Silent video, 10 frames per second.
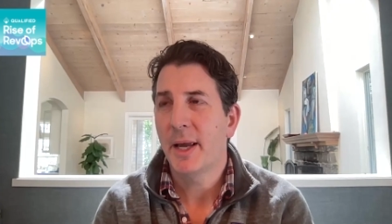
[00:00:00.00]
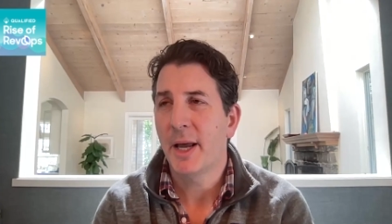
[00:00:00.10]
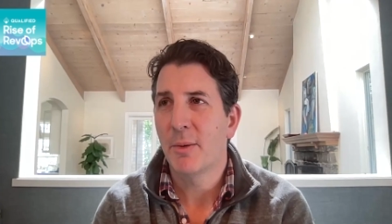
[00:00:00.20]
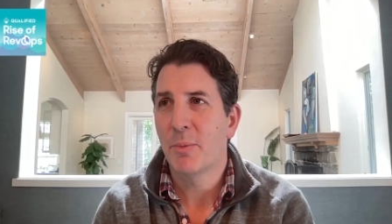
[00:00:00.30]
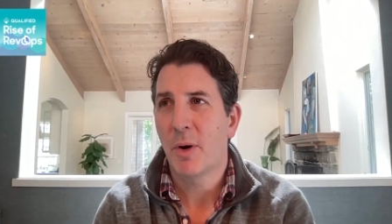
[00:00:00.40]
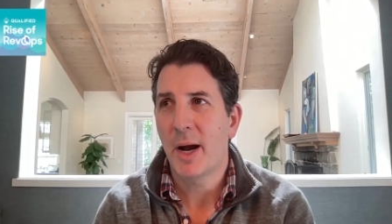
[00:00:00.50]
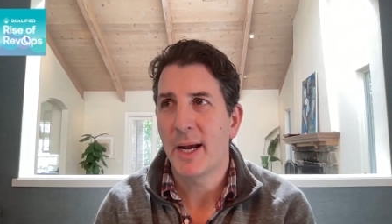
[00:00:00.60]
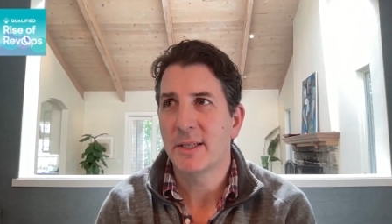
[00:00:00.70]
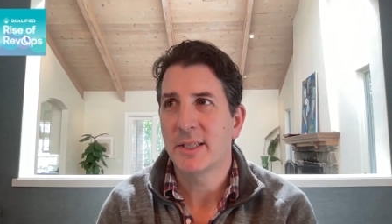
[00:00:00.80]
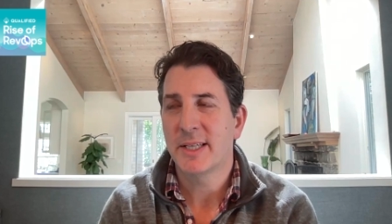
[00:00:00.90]

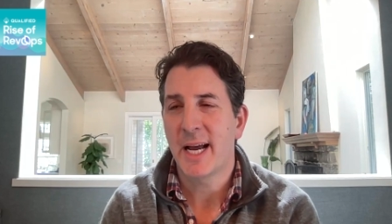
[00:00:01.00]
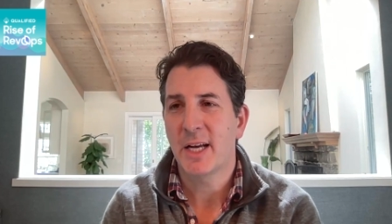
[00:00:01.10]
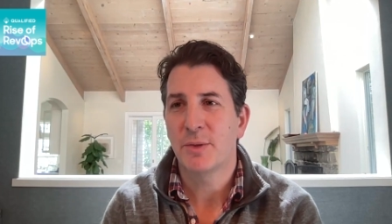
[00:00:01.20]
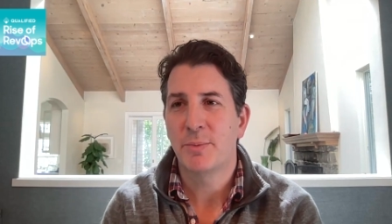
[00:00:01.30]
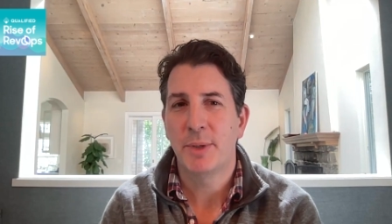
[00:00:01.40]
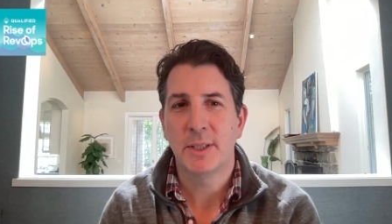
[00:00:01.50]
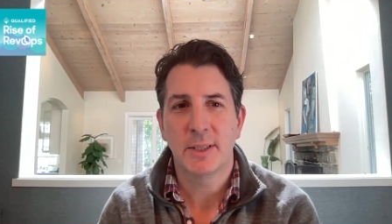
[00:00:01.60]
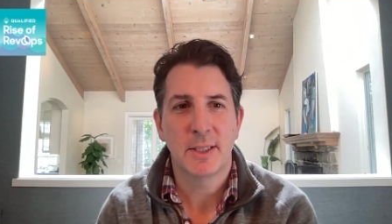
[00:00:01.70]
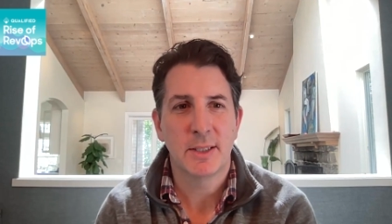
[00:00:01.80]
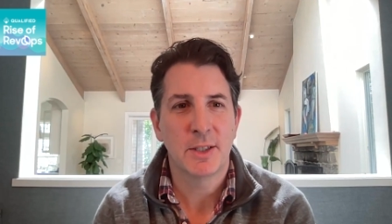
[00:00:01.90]
enterprise SaaS
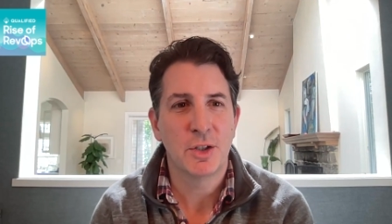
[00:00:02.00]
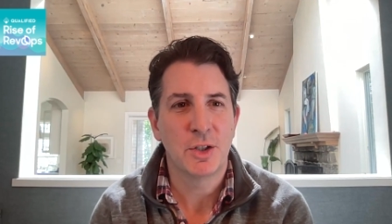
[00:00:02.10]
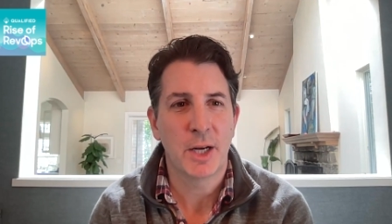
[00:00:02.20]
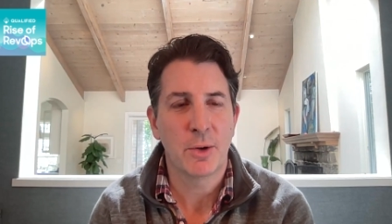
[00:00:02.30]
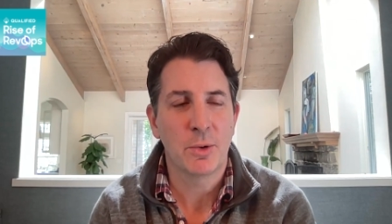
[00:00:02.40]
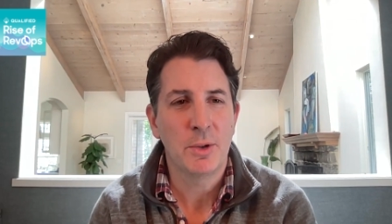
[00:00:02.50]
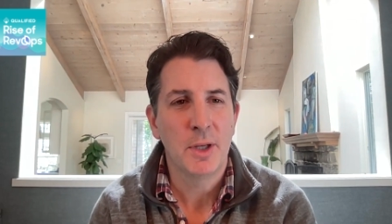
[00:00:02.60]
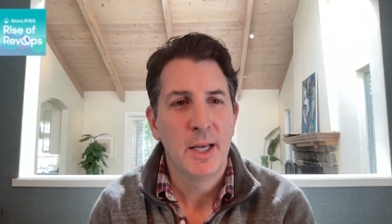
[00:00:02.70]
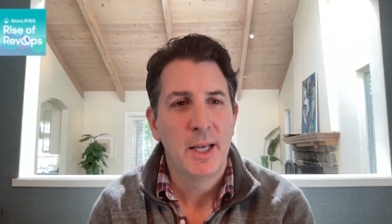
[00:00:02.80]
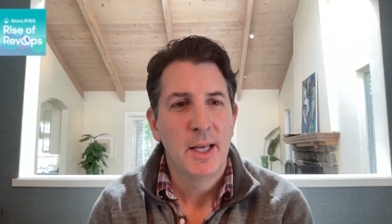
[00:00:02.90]
businesses in general